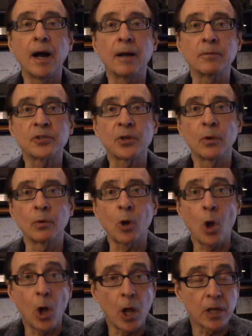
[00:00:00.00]
So
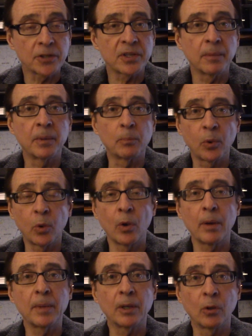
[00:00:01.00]
call some
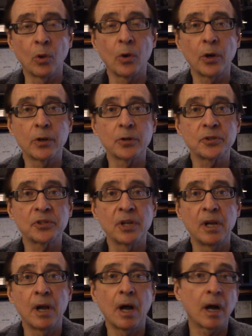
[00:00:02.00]
employment lawyers.
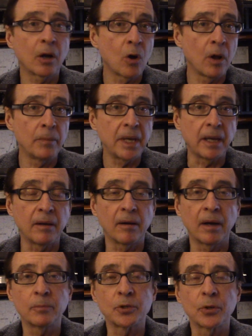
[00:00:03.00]
Call me.
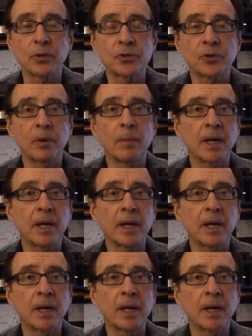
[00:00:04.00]
I'm Jonas Urba.